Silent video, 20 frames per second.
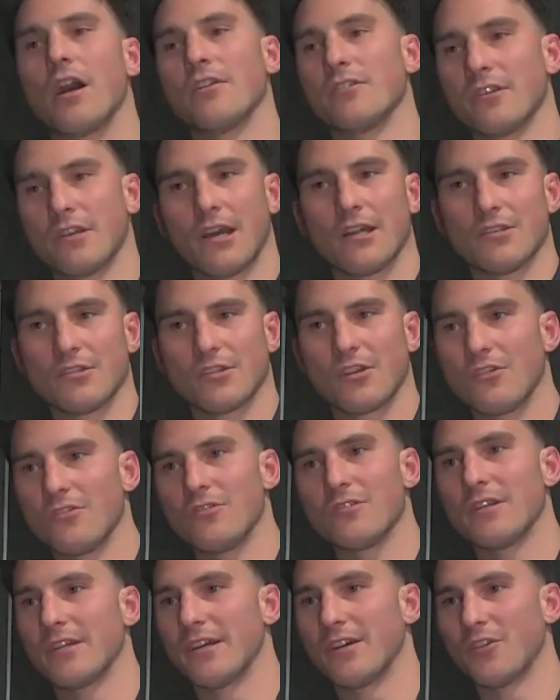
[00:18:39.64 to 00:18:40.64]
you can't just go
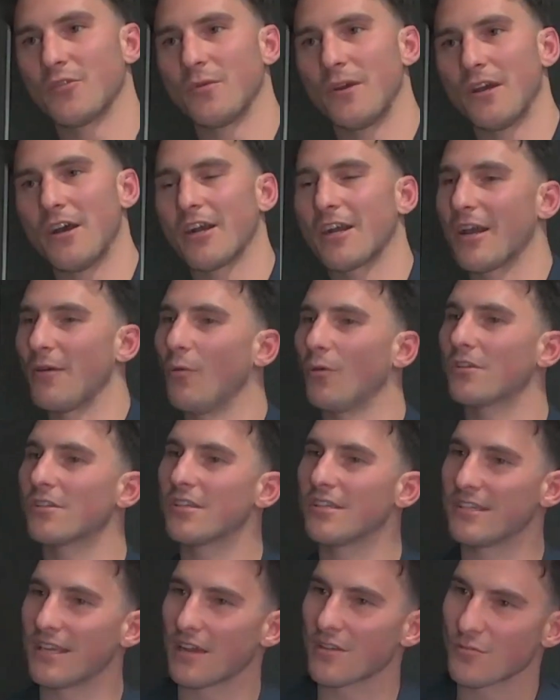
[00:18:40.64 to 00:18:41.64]
use that elsewhere. Okay, what's
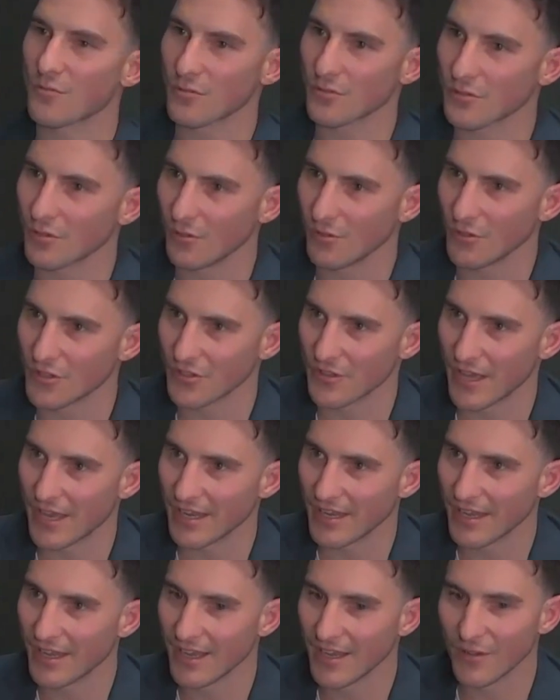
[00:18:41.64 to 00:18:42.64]
the industrial solution then?